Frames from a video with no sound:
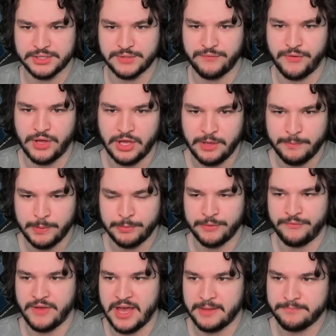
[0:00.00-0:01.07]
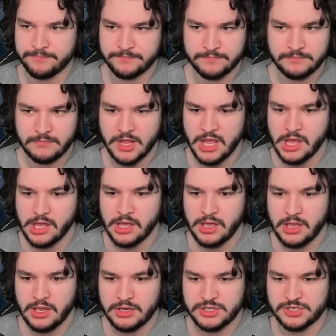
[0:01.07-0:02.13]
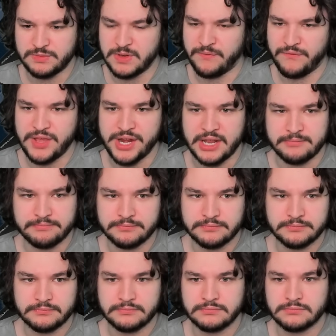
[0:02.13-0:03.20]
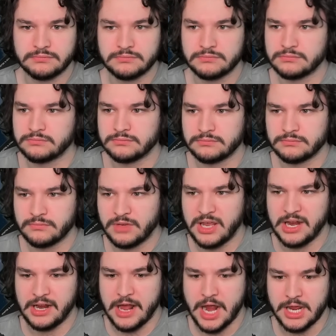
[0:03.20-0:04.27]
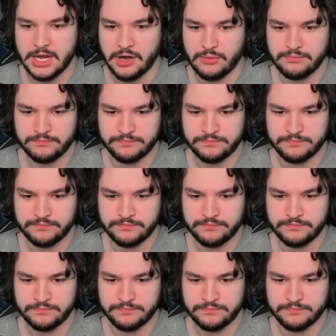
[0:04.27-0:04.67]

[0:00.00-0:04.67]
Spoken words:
Fall Boba Fett. Just defeat it. Get it out of here.